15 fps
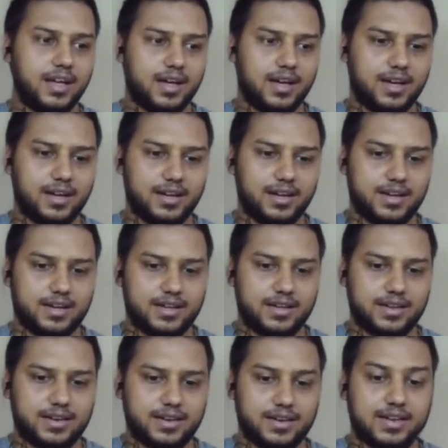
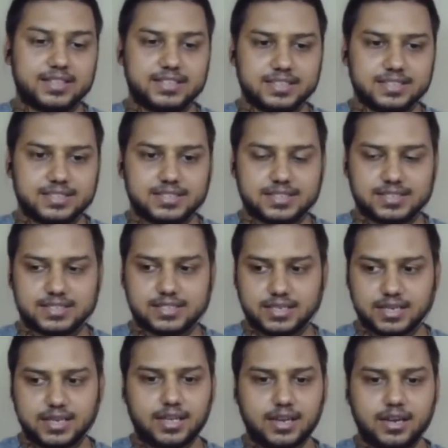and yes it's
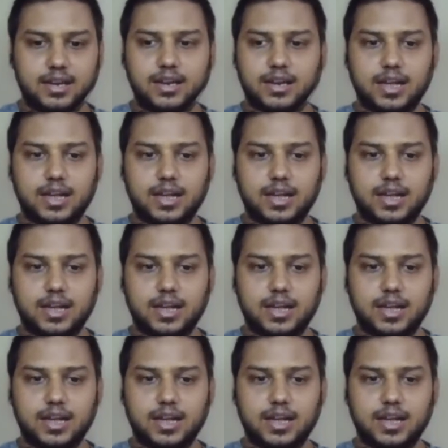still